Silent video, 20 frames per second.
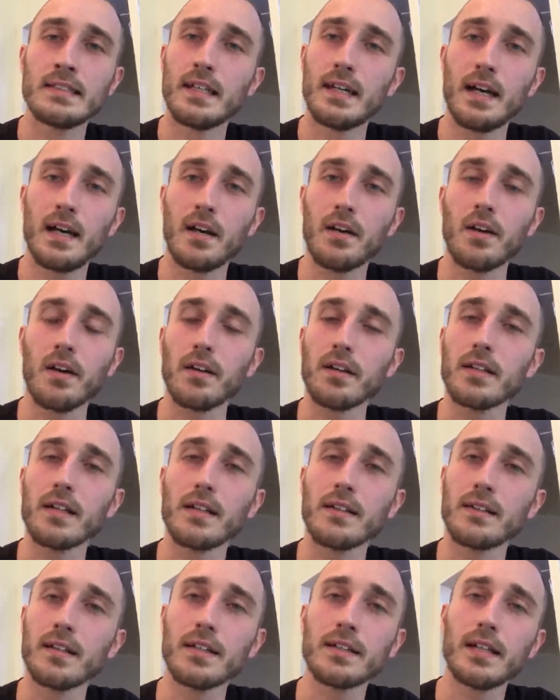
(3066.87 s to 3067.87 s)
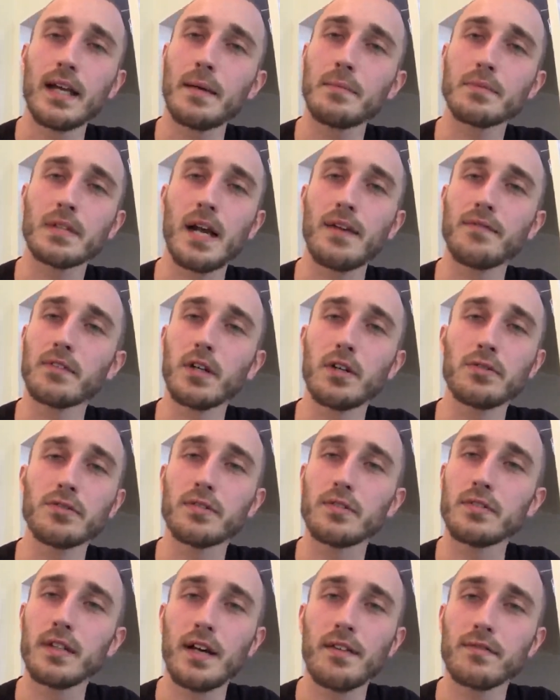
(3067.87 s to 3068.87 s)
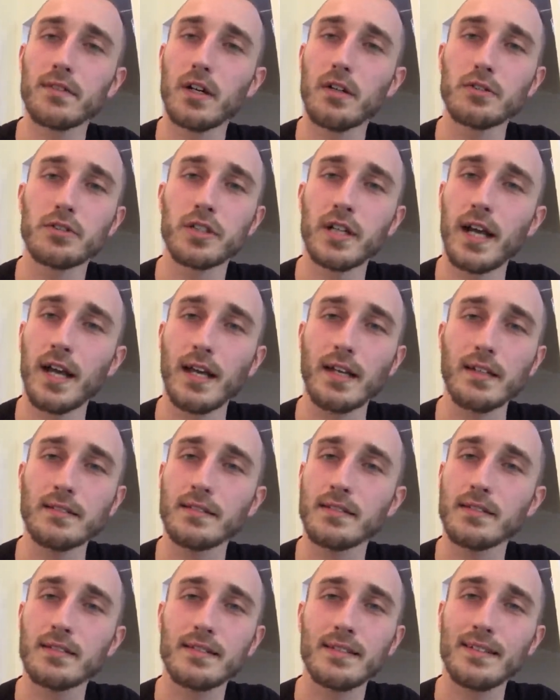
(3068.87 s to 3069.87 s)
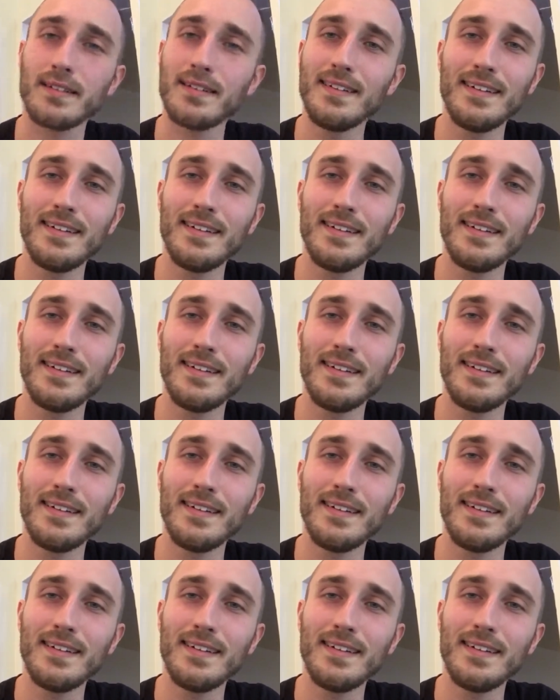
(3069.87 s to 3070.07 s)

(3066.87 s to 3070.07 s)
I don't know. The Dems have no chance